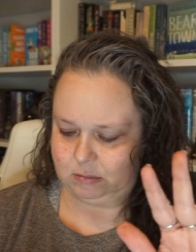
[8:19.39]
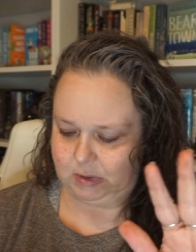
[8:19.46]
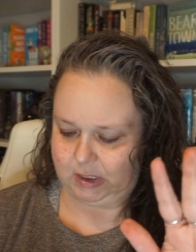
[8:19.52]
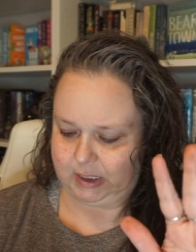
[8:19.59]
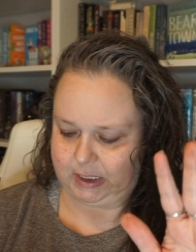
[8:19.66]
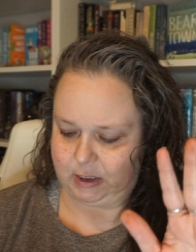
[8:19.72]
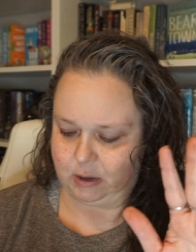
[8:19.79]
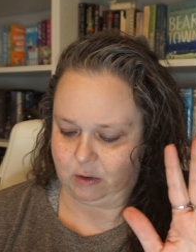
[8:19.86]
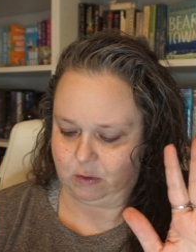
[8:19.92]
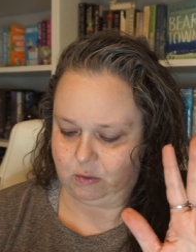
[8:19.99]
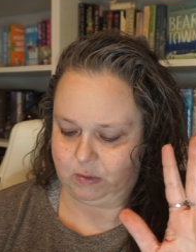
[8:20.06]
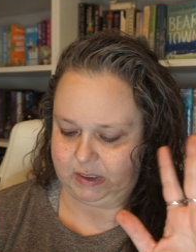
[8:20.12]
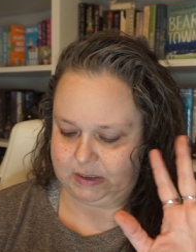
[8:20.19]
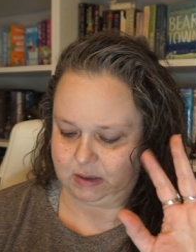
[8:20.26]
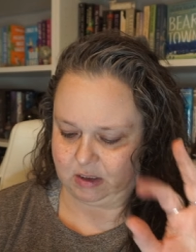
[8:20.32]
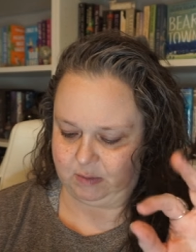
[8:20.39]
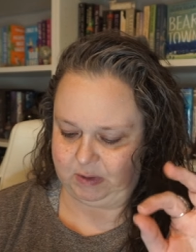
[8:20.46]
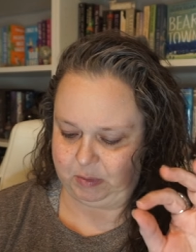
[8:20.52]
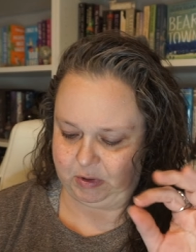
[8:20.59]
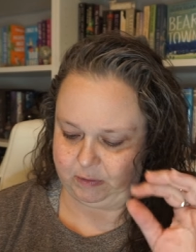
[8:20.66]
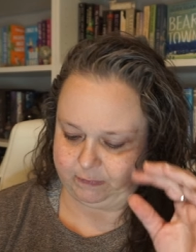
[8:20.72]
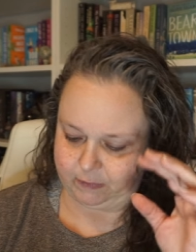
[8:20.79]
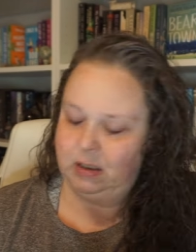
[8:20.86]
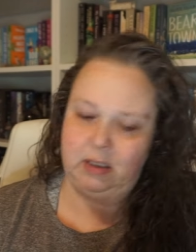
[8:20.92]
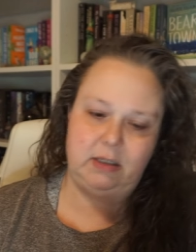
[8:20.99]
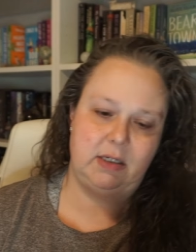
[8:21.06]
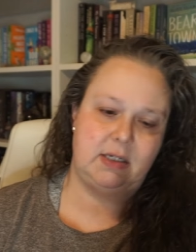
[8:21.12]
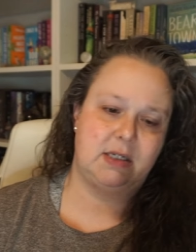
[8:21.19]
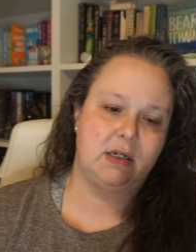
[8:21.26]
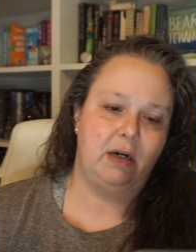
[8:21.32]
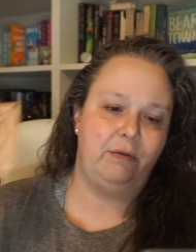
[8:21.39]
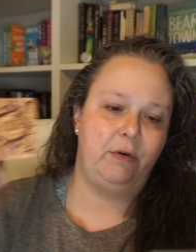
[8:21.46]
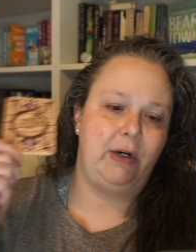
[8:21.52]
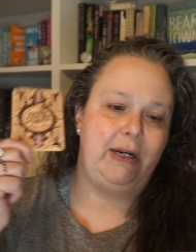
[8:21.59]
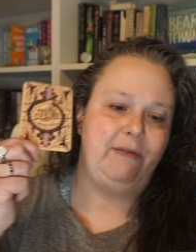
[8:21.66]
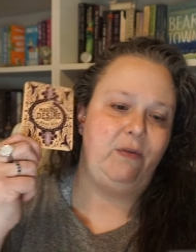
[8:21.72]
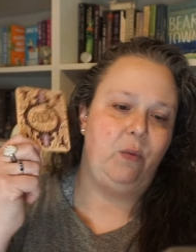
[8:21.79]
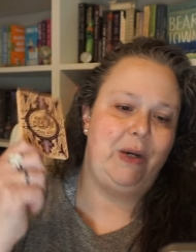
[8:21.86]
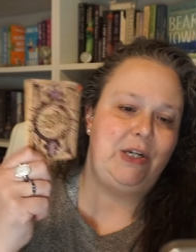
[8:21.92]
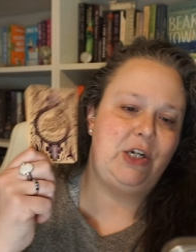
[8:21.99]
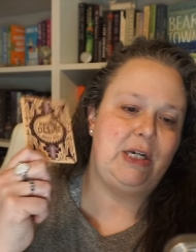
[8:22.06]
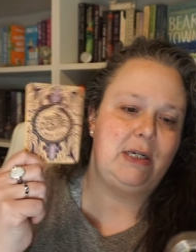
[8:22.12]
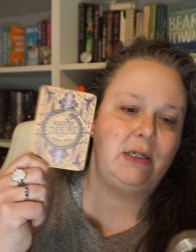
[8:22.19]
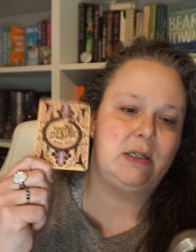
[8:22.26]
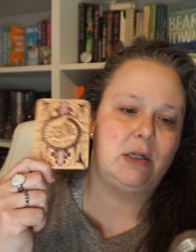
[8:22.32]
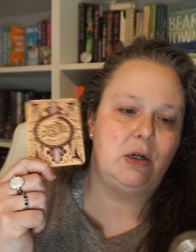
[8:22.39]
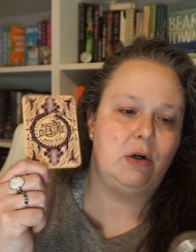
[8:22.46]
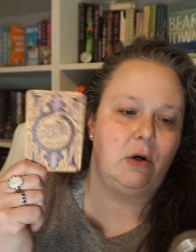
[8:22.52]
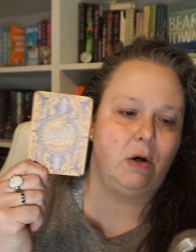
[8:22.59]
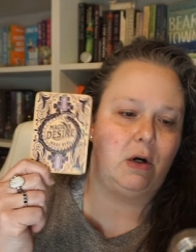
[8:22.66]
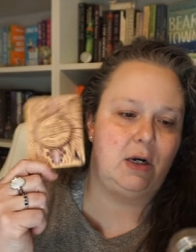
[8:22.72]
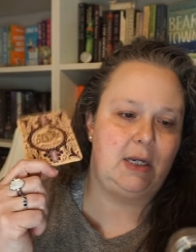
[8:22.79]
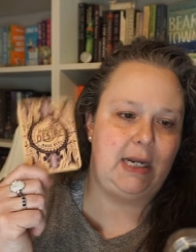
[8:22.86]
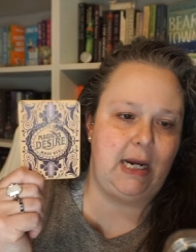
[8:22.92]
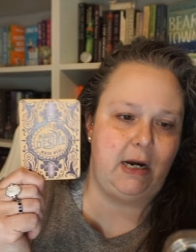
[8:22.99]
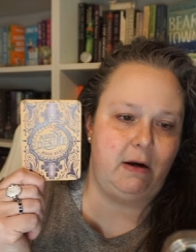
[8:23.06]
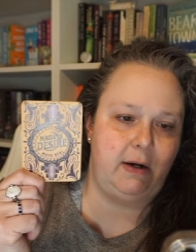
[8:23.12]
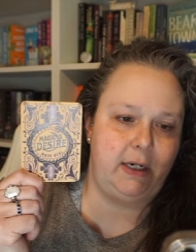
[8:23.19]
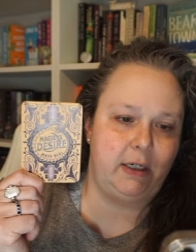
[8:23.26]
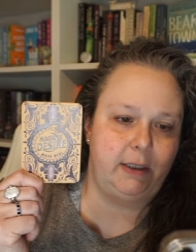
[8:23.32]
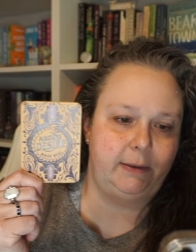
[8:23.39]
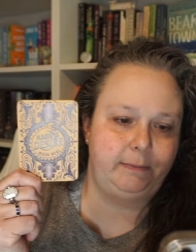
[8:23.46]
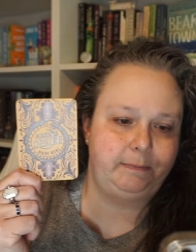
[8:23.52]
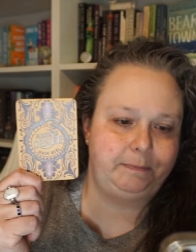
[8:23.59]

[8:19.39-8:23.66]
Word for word: And I know it's going to be beautiful. A Discovery of Witches card carrier.